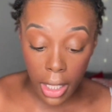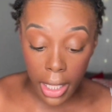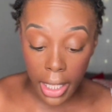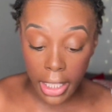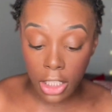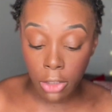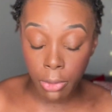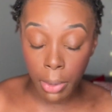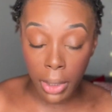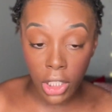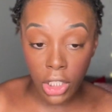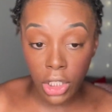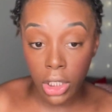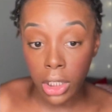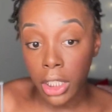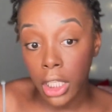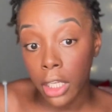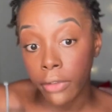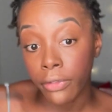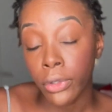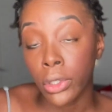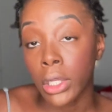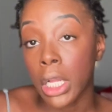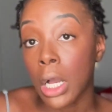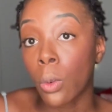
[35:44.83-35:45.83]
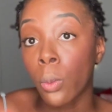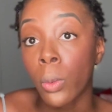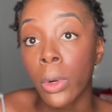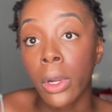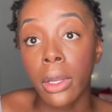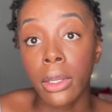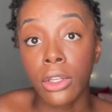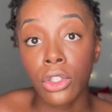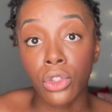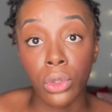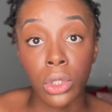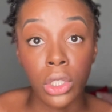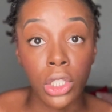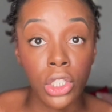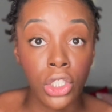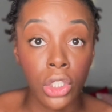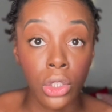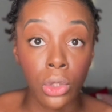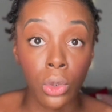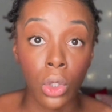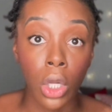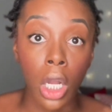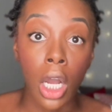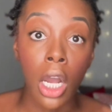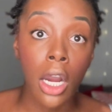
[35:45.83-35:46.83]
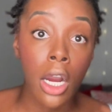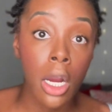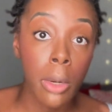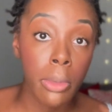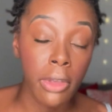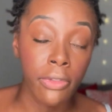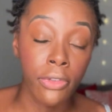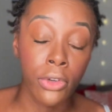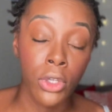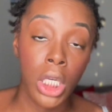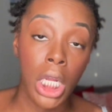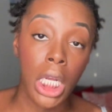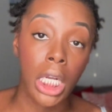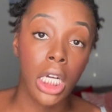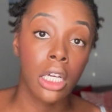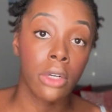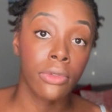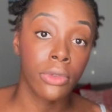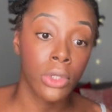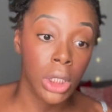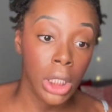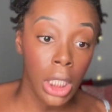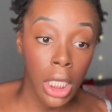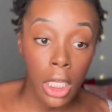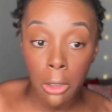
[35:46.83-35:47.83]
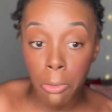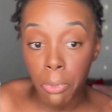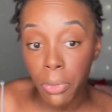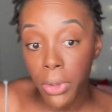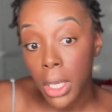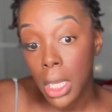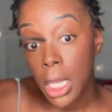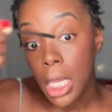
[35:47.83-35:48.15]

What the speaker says: especially if you're not wearing traditional garb, if you're not covered up.